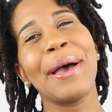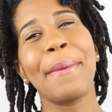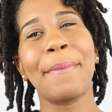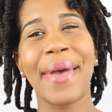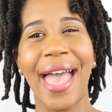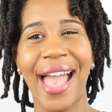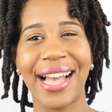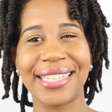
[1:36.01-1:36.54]

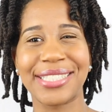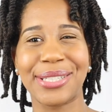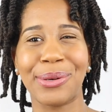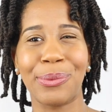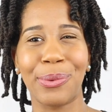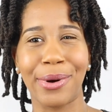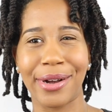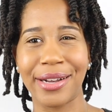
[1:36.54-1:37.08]
bag to
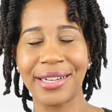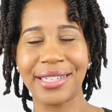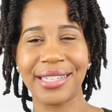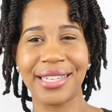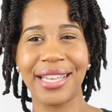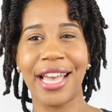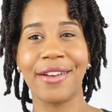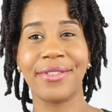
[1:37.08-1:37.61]
work
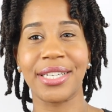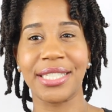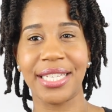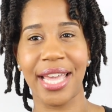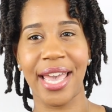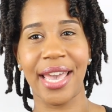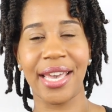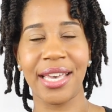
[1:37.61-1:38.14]
every
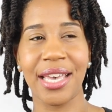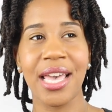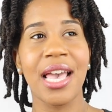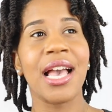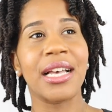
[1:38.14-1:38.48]
day.